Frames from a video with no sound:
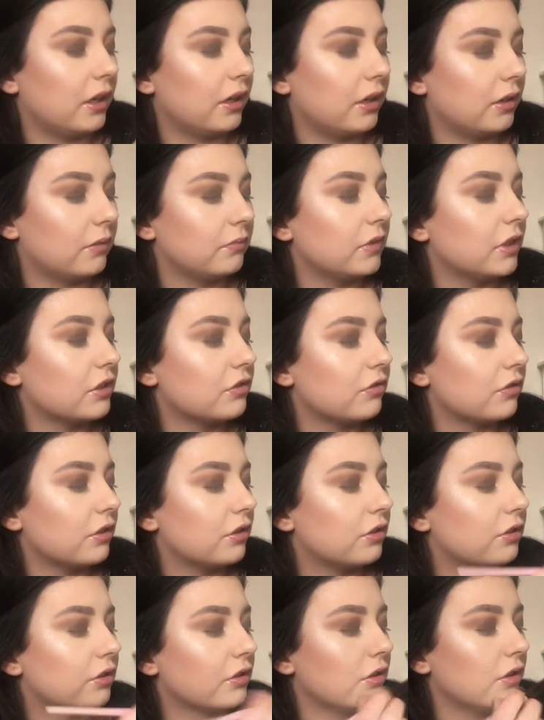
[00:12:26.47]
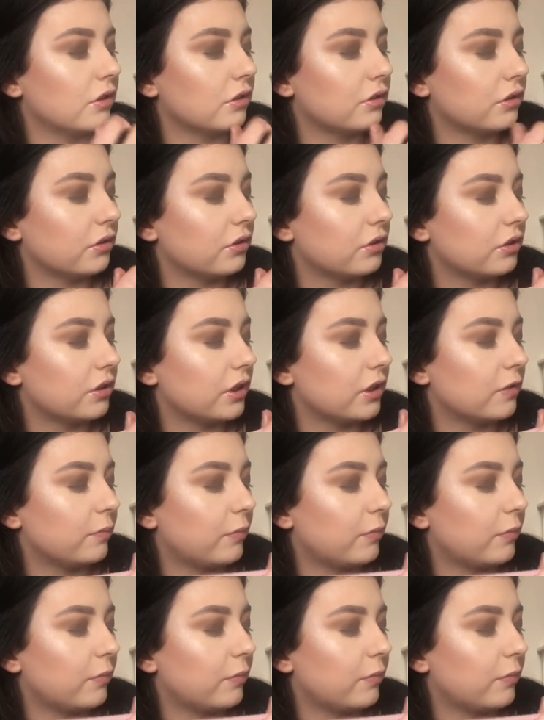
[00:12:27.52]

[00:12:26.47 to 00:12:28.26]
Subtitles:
and I'm literally just going to touch this